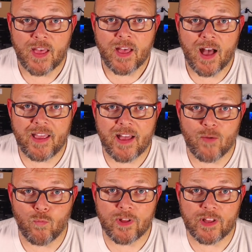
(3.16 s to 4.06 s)
Hi,
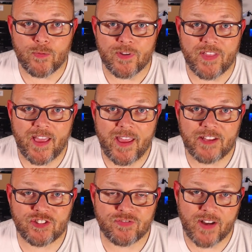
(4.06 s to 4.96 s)
I'm Willie with
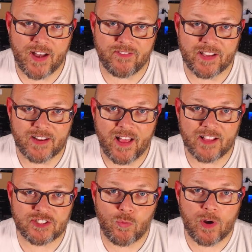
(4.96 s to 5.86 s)
H5
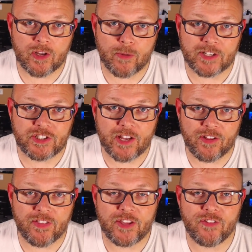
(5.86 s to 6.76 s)
Technology. Welcome to my
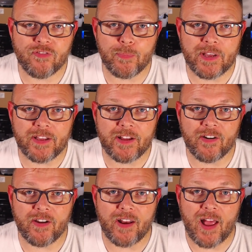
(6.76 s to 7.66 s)
channel. Thank you for being
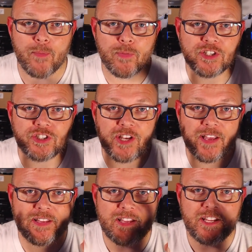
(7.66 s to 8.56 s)
here, and I
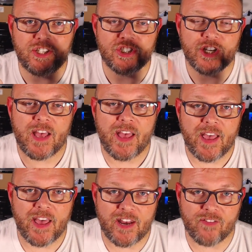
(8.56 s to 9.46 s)
appreciate each
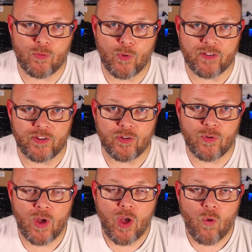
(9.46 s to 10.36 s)
and every one of you.
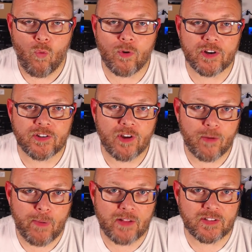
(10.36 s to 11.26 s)
What we're going to talk
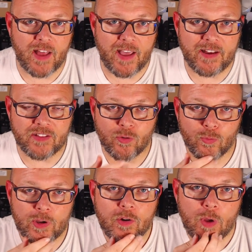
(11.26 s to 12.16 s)
about tonight is a
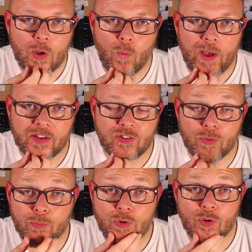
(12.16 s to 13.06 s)
real quick way to
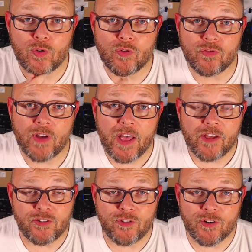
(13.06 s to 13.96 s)
move
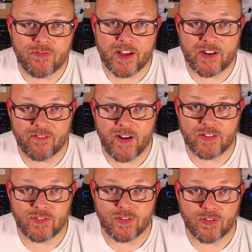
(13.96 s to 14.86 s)
UniFi
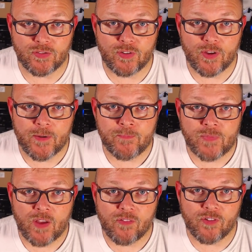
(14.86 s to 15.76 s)
devices
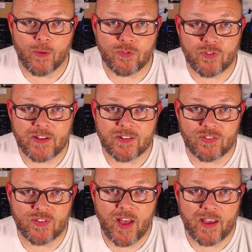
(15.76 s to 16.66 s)
from site to
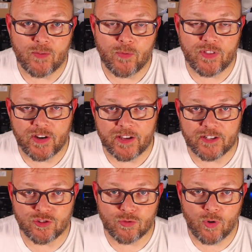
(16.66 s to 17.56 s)
site within a
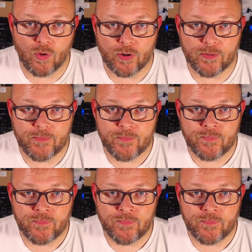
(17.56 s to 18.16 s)
controller